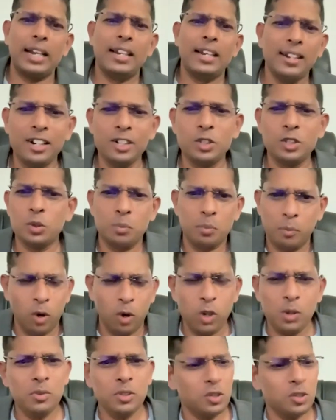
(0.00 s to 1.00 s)
I also,
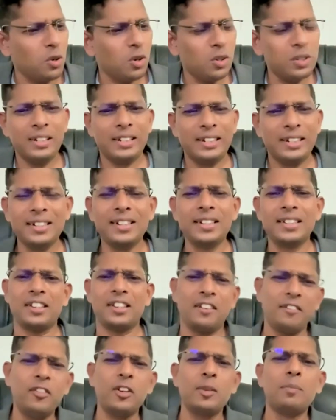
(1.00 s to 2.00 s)
almost all the leaders,
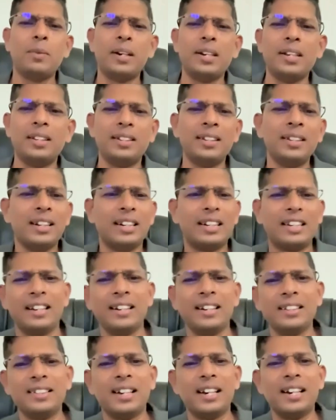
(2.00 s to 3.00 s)
everybody
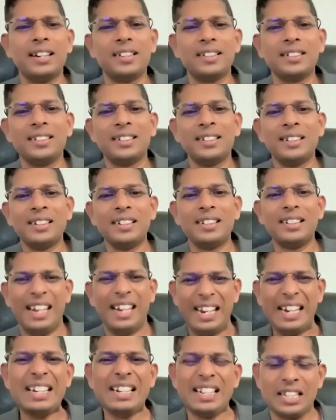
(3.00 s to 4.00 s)
tell that
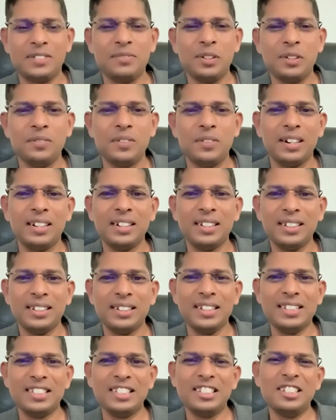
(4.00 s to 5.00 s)
IndusViva
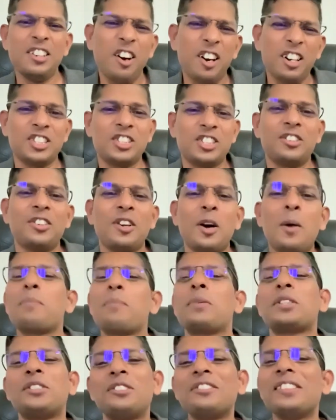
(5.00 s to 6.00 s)
is God's own
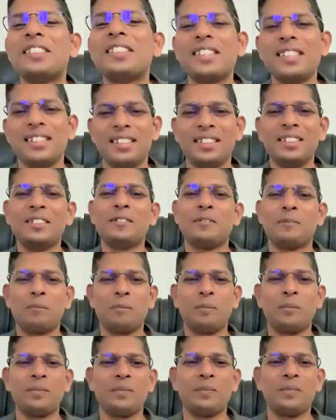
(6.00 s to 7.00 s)
opportunity.
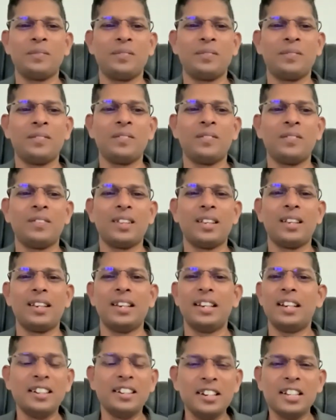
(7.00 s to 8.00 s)

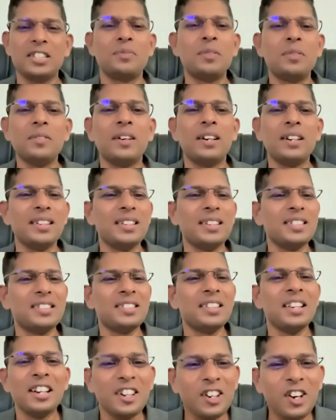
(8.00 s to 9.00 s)
IndusViva
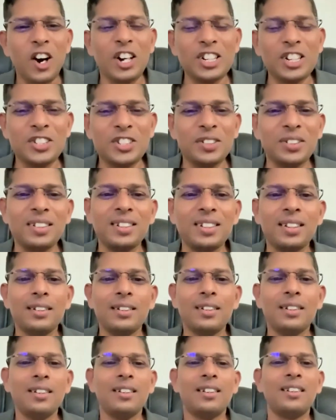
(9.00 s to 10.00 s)
is God's own
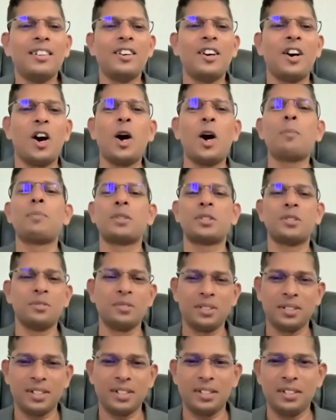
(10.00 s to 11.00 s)

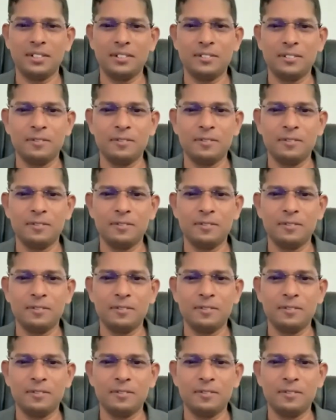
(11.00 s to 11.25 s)
opportunity.